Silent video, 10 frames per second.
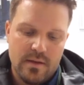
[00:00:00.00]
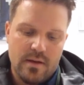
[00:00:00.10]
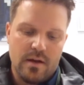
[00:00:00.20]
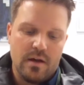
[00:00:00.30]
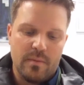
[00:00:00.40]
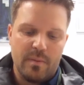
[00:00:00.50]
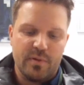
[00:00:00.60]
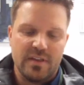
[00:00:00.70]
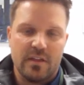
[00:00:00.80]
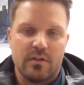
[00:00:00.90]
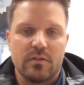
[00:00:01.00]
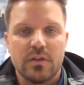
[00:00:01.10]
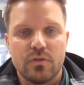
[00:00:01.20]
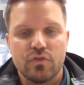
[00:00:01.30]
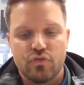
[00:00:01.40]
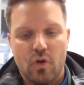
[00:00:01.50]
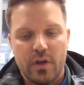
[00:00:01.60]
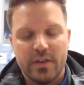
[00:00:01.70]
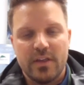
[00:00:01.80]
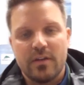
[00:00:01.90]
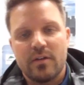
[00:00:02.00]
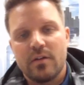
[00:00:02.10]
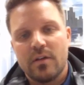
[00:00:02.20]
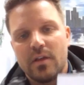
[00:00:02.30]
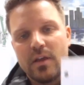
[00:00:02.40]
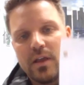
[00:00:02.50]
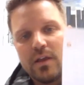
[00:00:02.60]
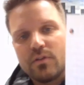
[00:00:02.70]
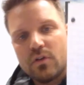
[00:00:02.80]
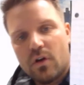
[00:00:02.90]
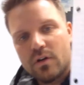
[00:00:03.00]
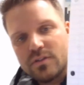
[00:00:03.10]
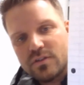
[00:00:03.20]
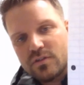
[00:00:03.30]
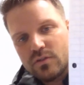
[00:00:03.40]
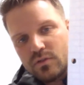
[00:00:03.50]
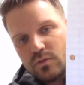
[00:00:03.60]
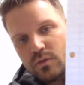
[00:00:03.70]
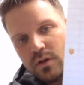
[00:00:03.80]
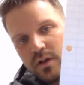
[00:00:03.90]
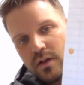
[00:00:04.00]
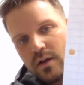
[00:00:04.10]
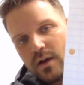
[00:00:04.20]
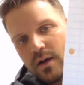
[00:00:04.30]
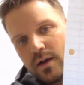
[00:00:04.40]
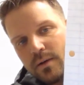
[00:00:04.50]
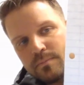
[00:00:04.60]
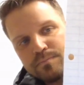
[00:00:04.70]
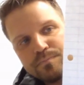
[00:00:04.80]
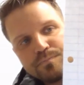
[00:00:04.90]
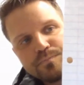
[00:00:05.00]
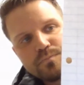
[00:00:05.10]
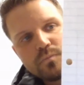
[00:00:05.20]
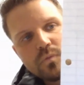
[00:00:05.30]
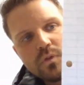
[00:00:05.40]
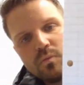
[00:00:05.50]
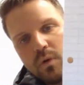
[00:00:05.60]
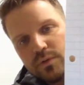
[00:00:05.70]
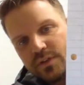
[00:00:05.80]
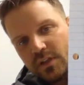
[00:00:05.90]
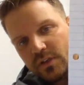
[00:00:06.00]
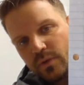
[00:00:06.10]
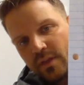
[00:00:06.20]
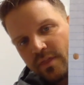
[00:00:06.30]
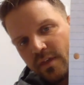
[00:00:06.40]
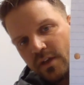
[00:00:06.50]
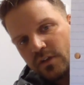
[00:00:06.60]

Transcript: I put together a little drawing here in regards to what we're dealing with.